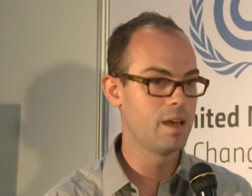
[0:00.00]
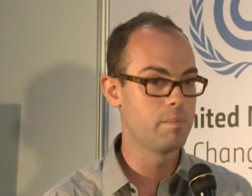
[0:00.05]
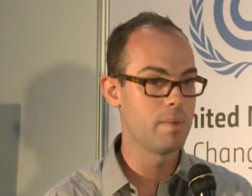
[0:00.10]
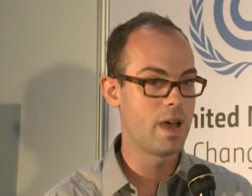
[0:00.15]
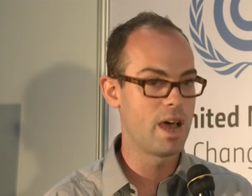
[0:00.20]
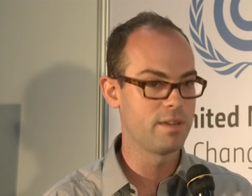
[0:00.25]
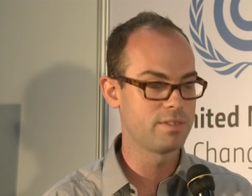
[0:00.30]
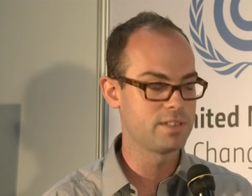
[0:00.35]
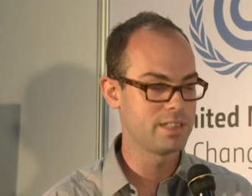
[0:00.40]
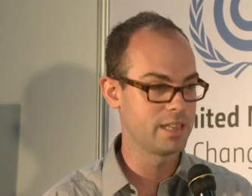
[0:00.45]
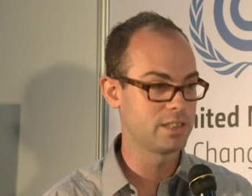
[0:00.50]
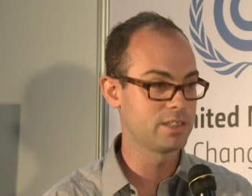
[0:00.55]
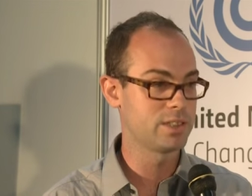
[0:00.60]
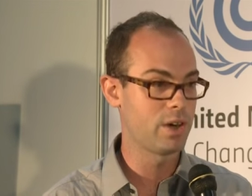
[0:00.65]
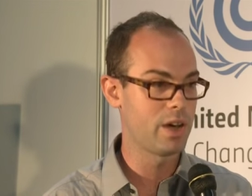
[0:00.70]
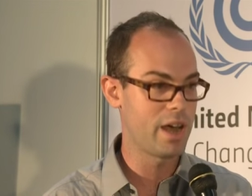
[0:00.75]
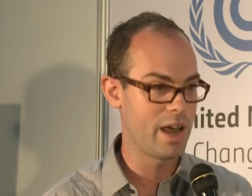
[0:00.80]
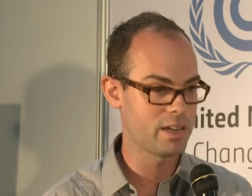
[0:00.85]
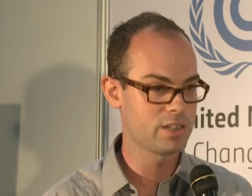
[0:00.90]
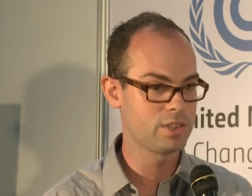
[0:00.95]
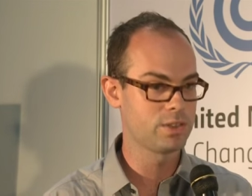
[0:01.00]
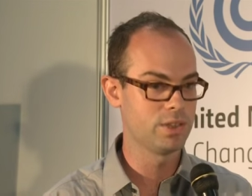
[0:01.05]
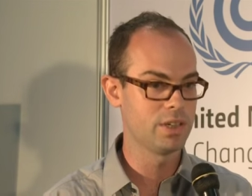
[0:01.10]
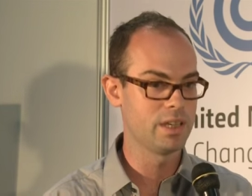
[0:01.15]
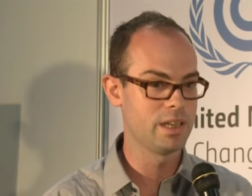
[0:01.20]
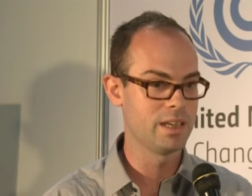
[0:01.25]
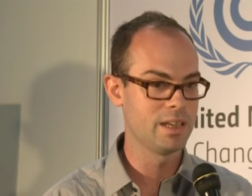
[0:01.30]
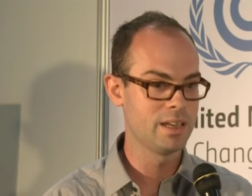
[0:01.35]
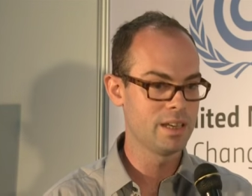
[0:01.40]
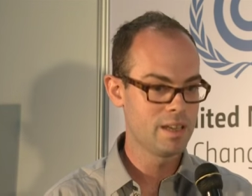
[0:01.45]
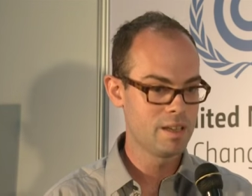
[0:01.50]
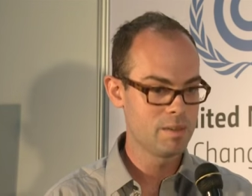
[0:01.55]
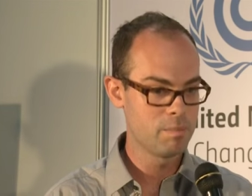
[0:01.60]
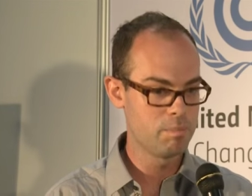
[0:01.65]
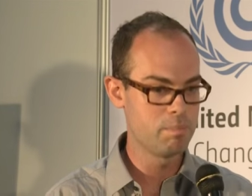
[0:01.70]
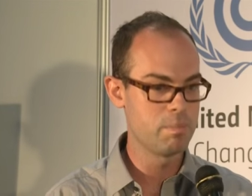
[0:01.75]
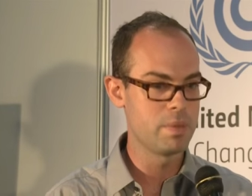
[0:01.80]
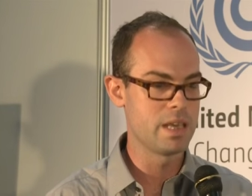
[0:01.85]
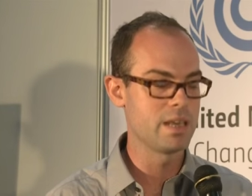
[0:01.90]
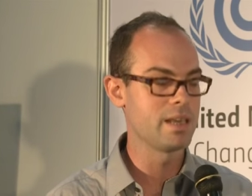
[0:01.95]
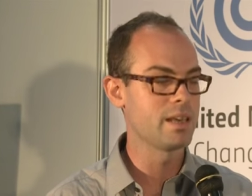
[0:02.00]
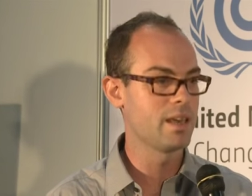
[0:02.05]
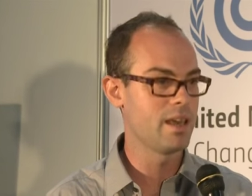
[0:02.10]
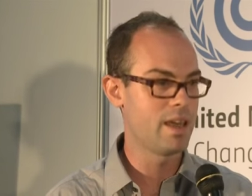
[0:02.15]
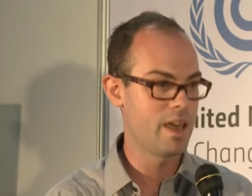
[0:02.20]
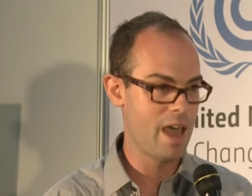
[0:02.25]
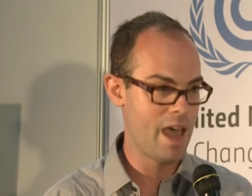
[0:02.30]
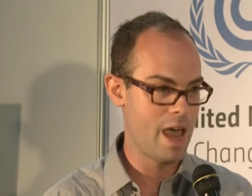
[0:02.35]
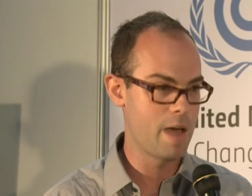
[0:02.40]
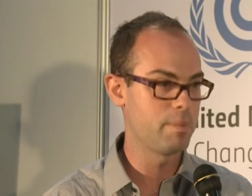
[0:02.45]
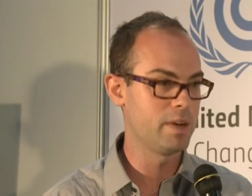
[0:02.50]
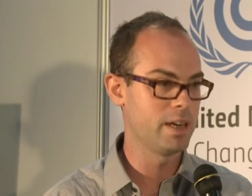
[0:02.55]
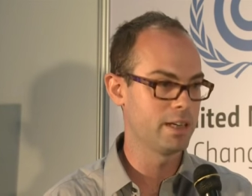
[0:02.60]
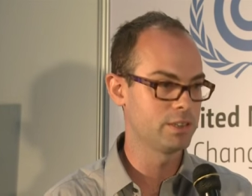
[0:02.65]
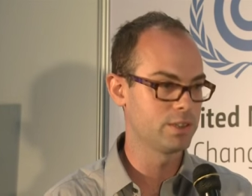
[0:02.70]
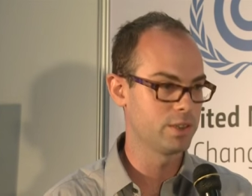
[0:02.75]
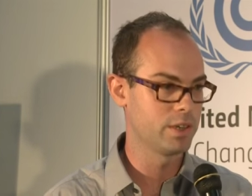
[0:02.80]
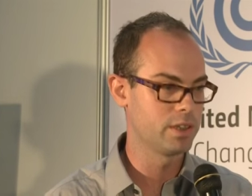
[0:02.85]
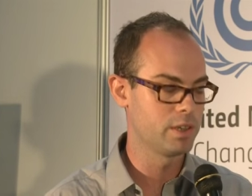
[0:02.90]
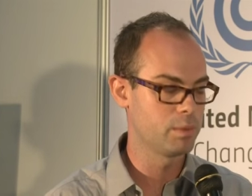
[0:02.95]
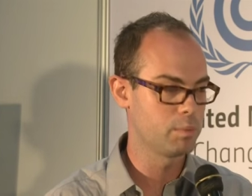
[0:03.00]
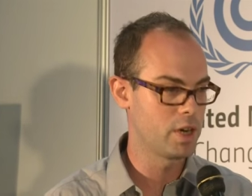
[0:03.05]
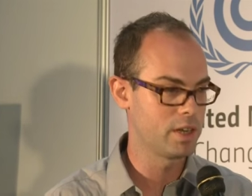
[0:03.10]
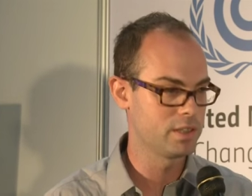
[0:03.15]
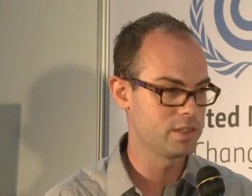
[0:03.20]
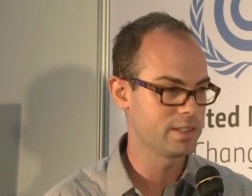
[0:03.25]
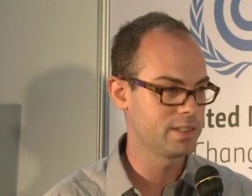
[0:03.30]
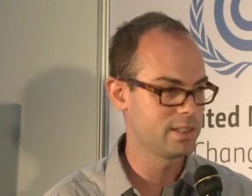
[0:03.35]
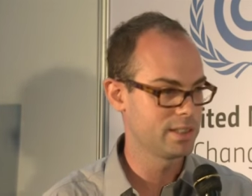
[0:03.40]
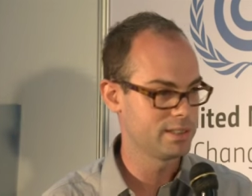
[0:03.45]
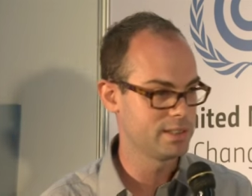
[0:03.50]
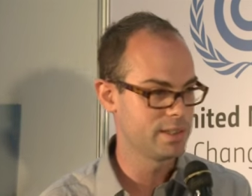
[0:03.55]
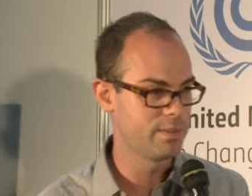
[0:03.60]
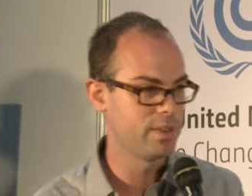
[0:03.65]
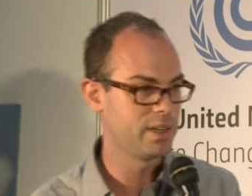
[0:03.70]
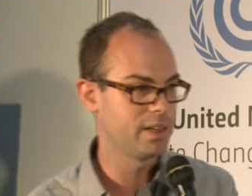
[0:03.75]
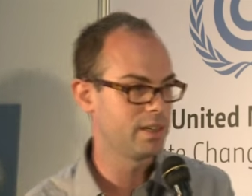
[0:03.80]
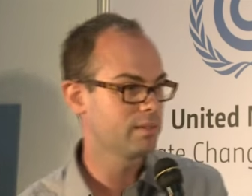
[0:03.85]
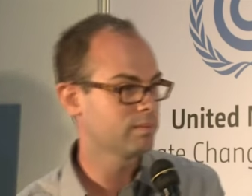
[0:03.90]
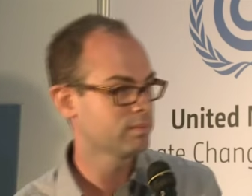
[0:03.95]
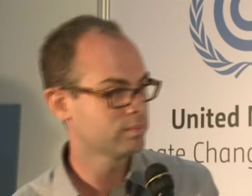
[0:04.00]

offsets are actually happening during the project activity.